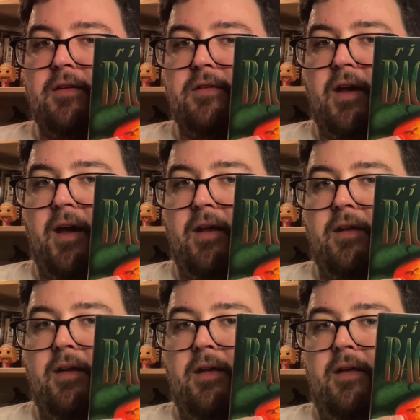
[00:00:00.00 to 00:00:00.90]
side,
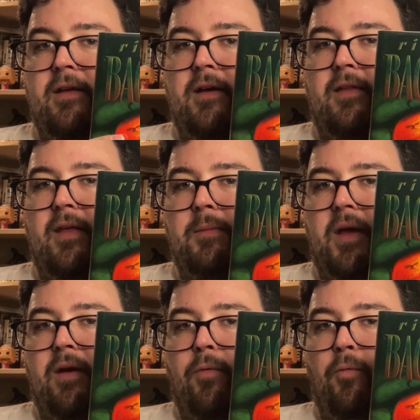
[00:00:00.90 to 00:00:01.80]
and they
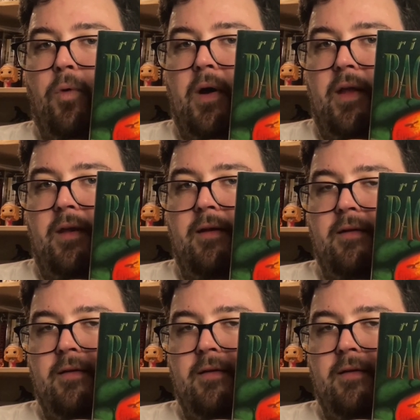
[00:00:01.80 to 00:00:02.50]
make one